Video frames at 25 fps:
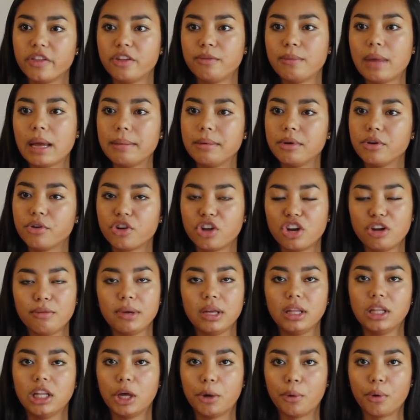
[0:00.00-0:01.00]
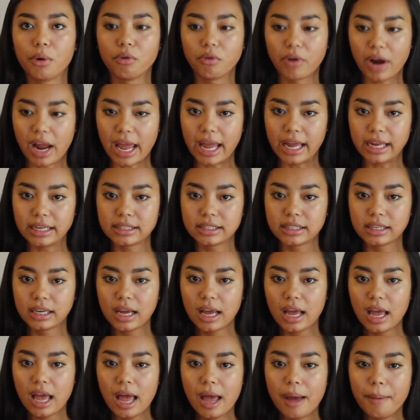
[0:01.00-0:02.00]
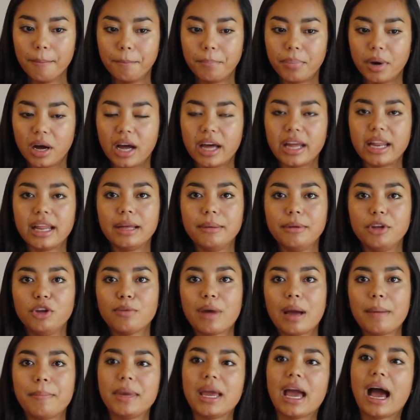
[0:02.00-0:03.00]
then maybe you're going to be lower ranked. But you might be